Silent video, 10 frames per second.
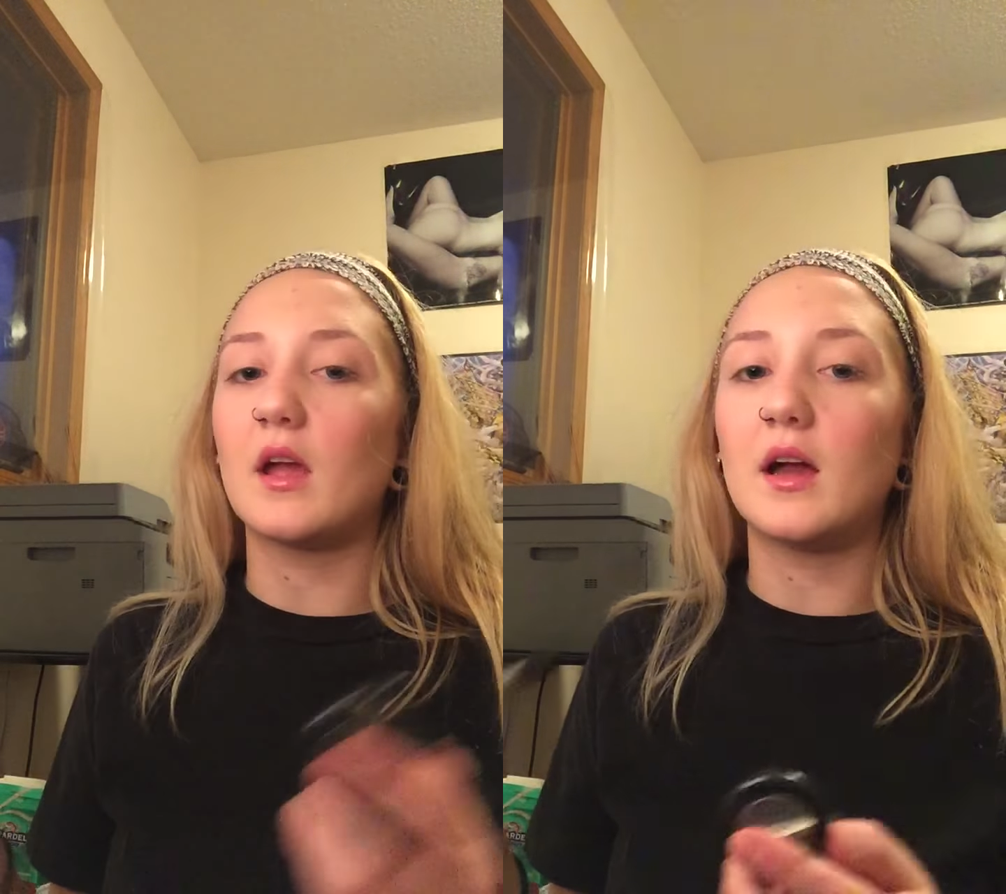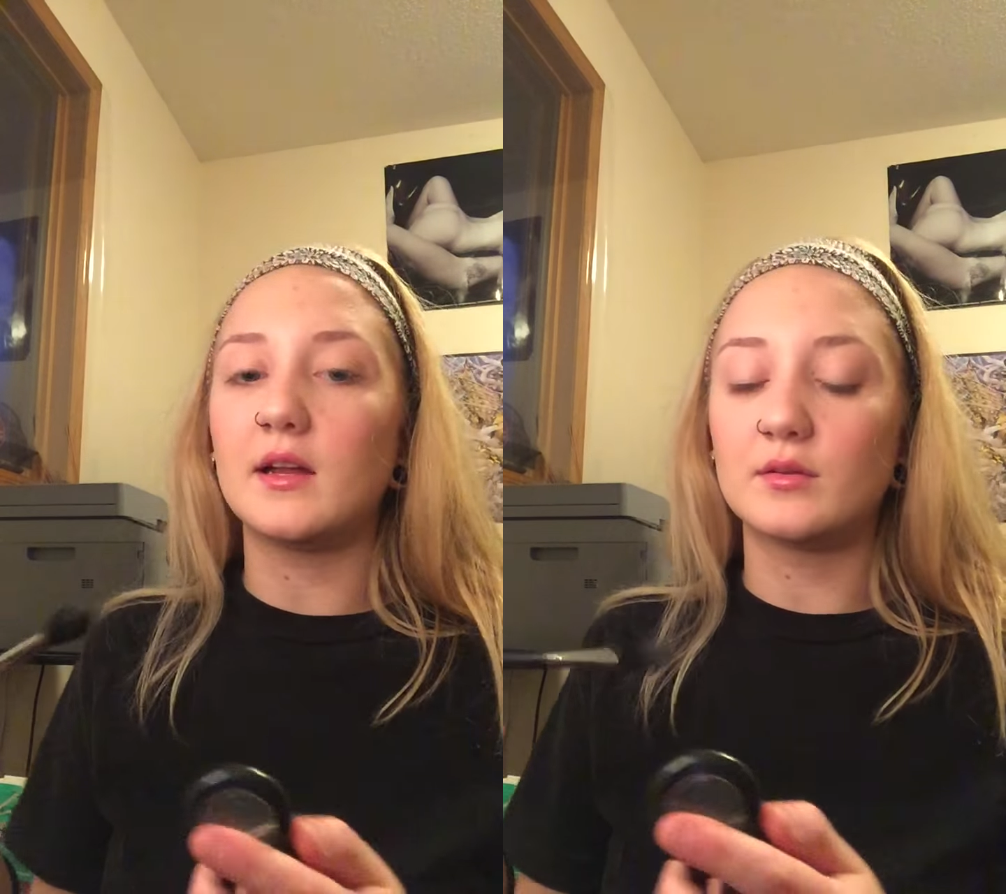
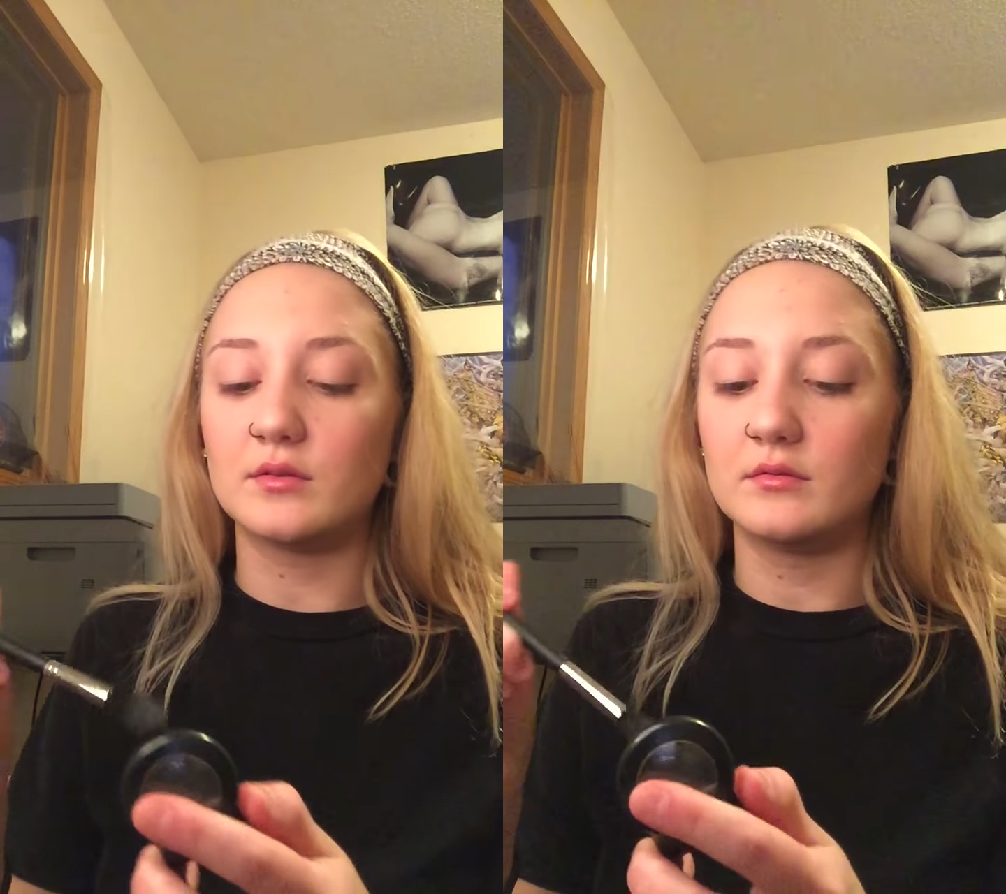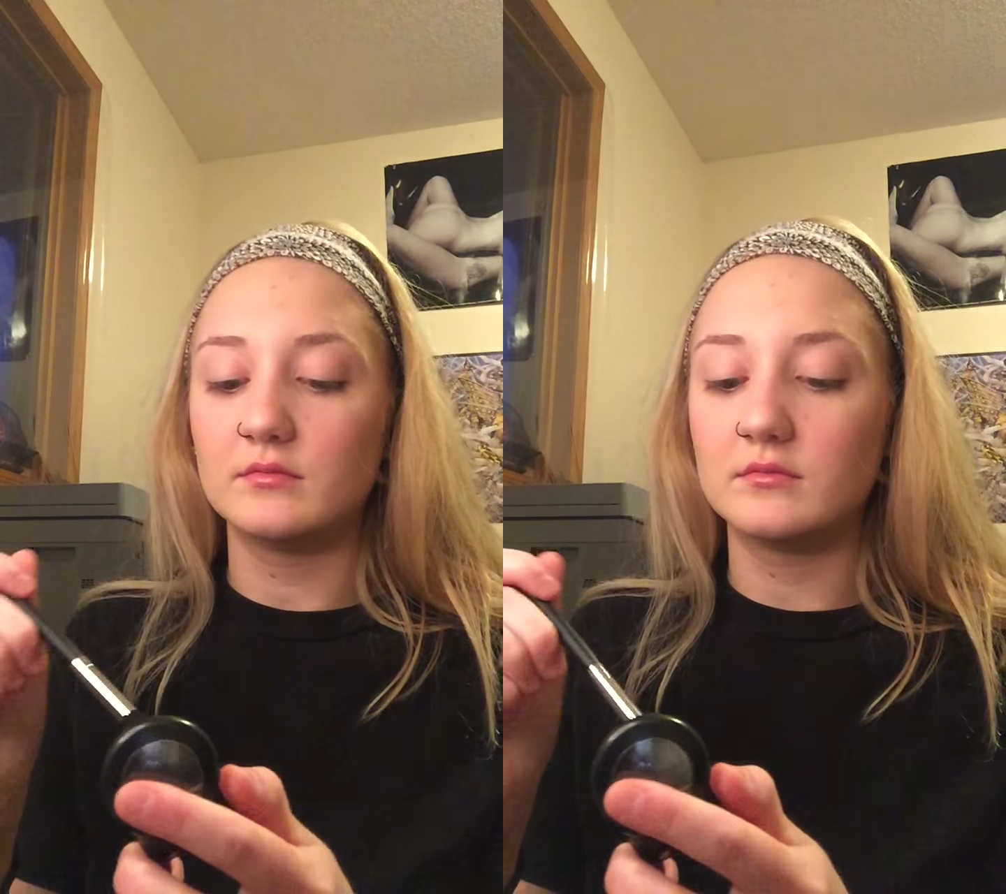I
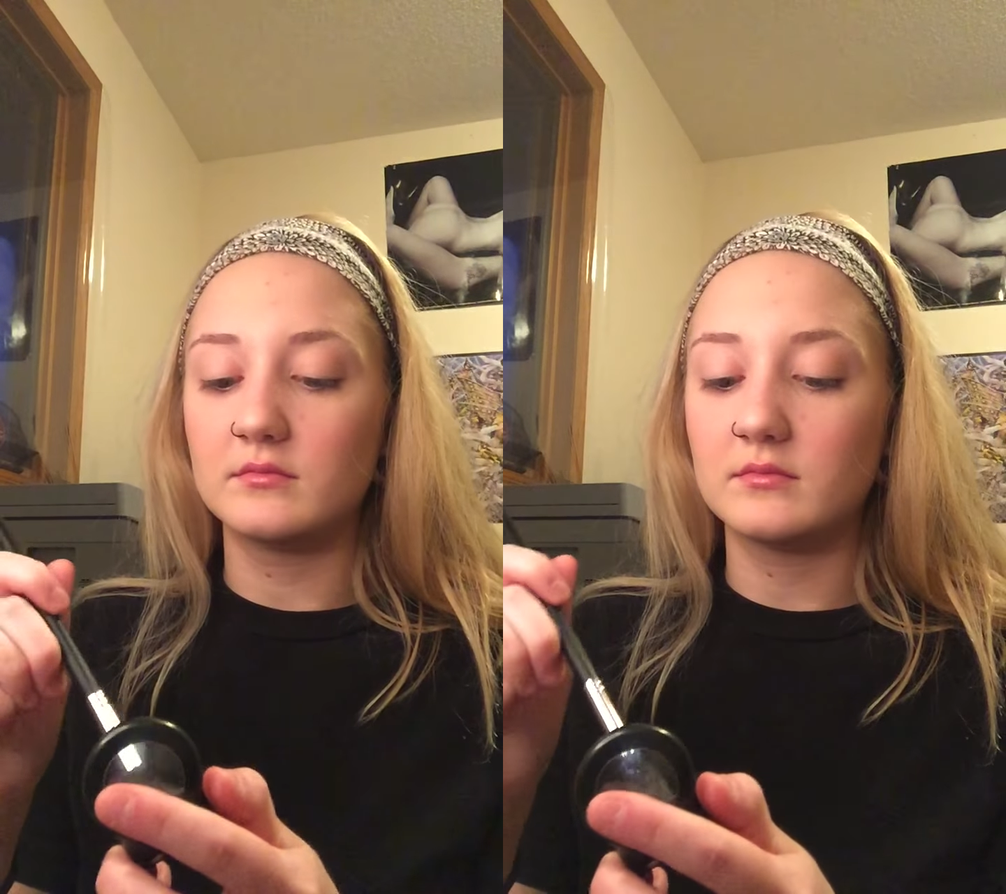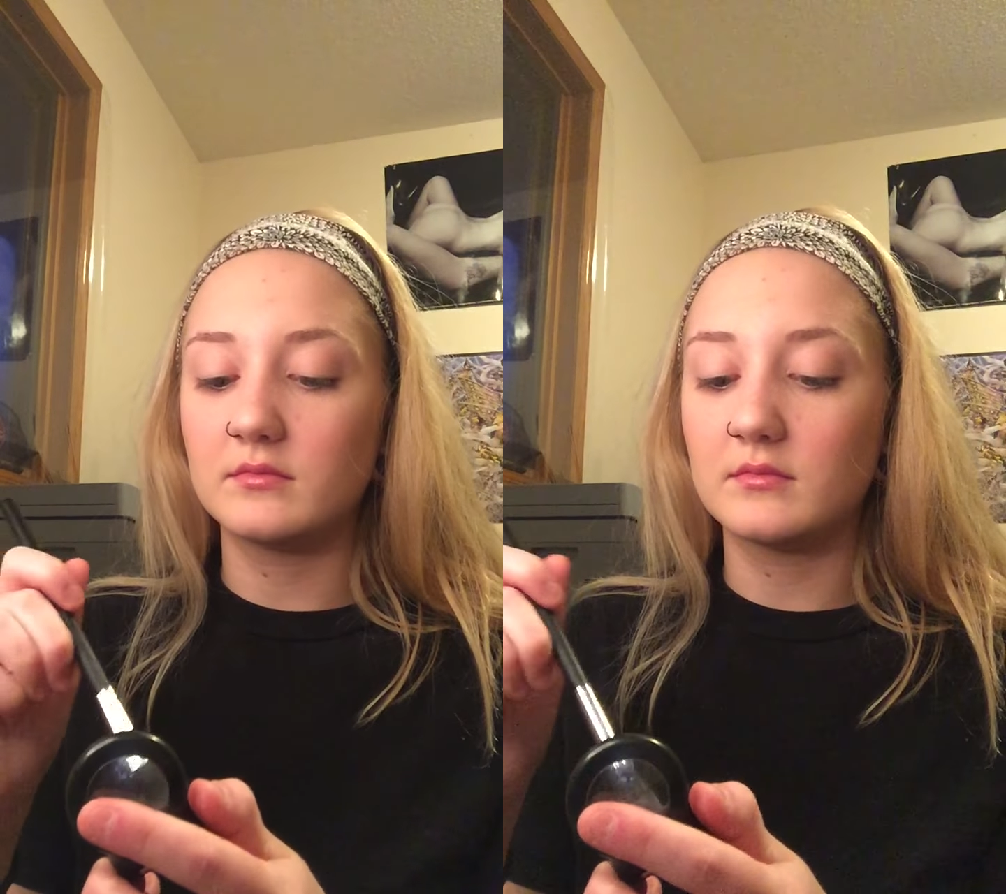
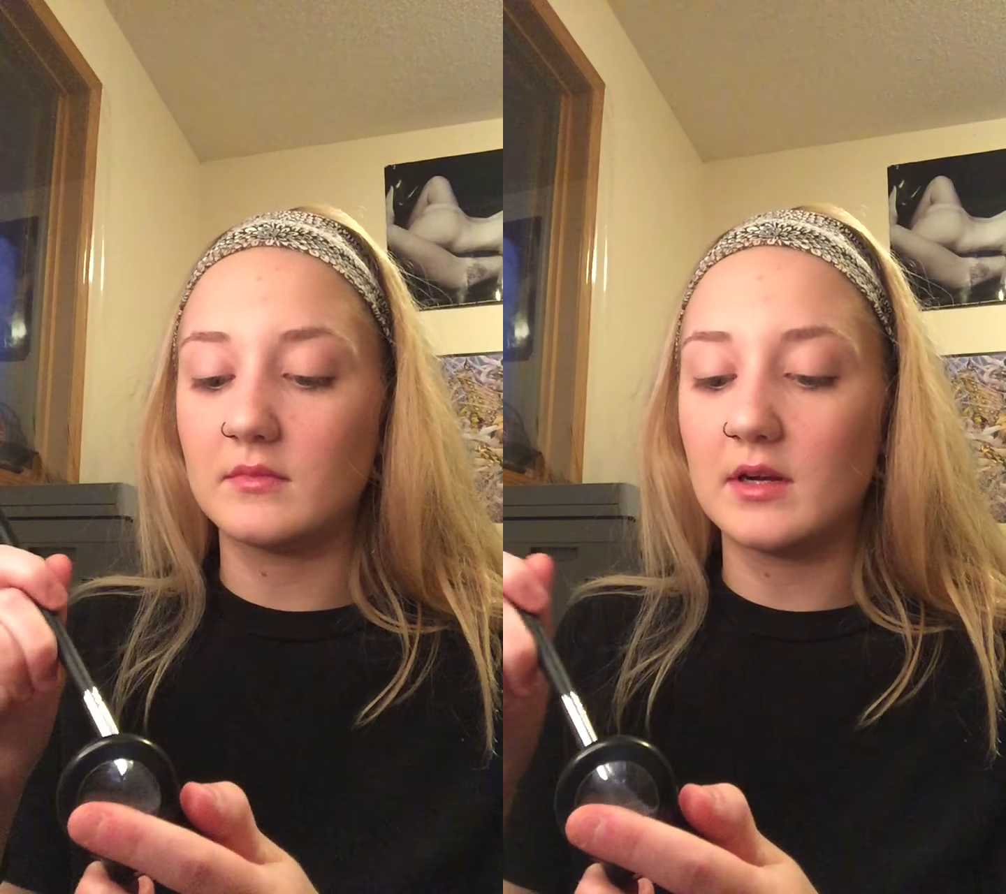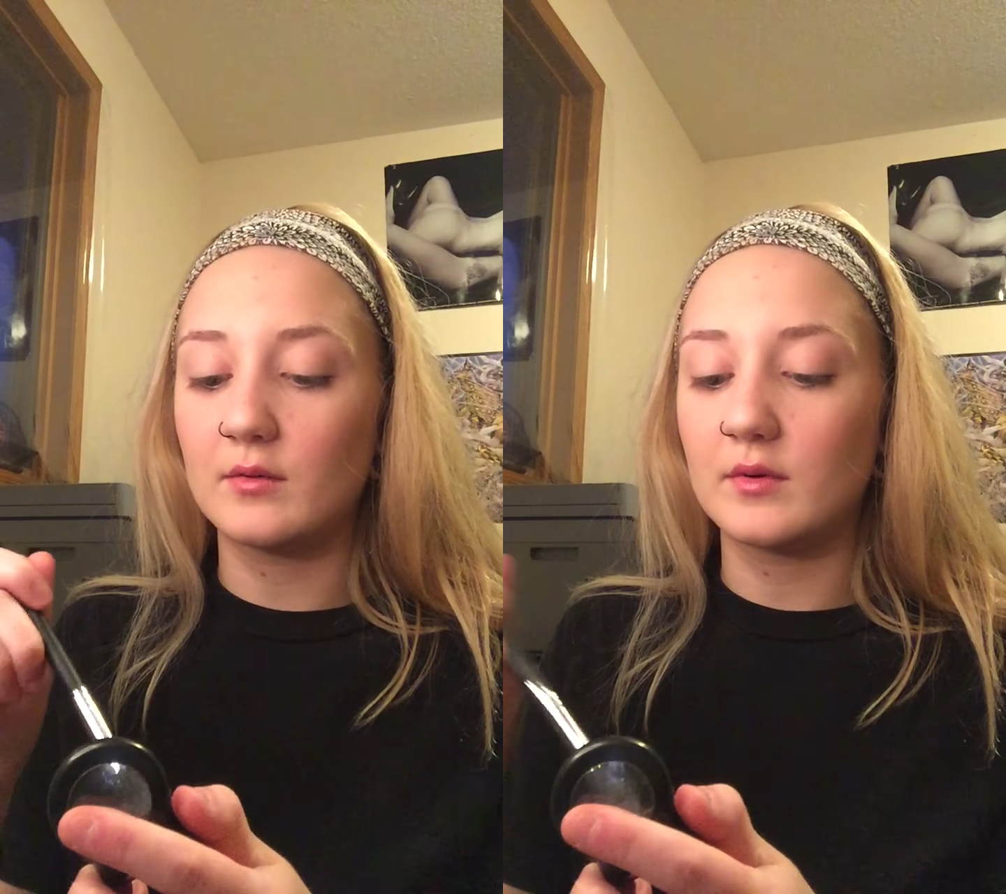don't